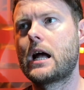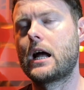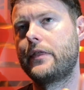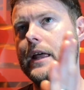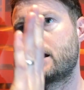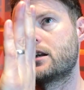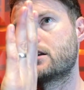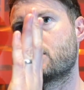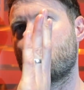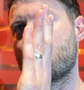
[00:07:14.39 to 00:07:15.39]
And
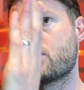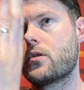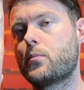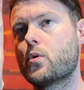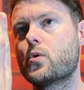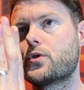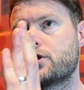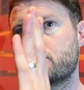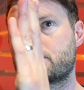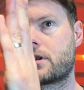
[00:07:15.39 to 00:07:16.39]
then on the board,
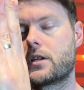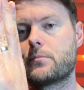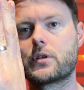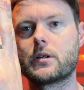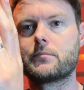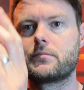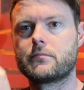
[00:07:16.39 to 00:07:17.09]
you'd kind of put up